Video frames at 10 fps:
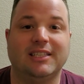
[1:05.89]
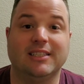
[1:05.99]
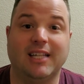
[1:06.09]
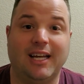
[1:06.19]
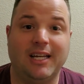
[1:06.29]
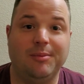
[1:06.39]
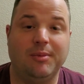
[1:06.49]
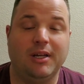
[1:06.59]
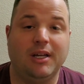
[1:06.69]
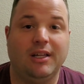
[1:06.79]
At the
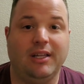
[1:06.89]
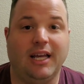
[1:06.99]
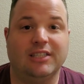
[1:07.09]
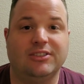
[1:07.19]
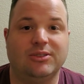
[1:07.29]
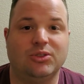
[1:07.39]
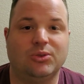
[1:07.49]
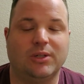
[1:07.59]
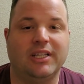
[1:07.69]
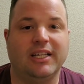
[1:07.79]
time, the Astros
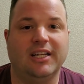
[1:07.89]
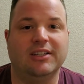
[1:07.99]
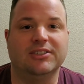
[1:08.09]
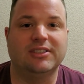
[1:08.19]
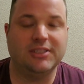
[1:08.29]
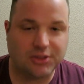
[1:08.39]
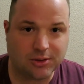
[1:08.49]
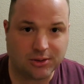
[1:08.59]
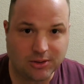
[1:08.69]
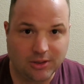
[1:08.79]
were in the NL
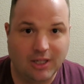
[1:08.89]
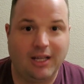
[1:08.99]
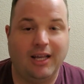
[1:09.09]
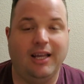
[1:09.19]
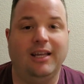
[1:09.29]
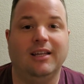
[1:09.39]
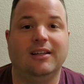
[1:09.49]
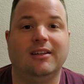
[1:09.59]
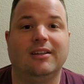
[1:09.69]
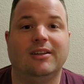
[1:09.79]
Central,
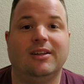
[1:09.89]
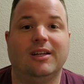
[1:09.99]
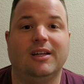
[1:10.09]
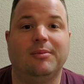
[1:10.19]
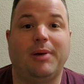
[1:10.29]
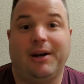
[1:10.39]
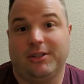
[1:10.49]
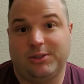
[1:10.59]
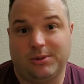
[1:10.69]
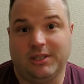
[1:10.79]
and the
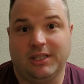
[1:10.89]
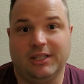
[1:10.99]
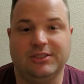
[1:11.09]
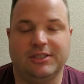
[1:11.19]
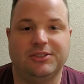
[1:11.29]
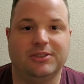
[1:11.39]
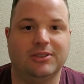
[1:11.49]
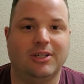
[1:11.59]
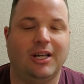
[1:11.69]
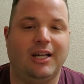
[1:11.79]
Pirates were in the NL
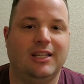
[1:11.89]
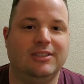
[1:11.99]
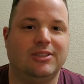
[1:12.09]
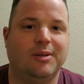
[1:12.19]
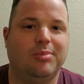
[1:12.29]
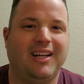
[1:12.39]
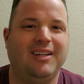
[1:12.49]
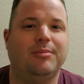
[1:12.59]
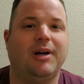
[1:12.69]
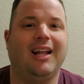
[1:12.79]
Central. And so they
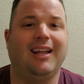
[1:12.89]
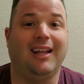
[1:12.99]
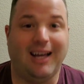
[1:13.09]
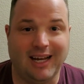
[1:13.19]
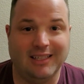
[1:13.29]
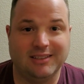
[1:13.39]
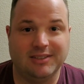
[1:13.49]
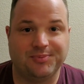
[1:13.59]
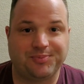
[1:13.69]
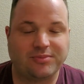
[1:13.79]
played them a lot.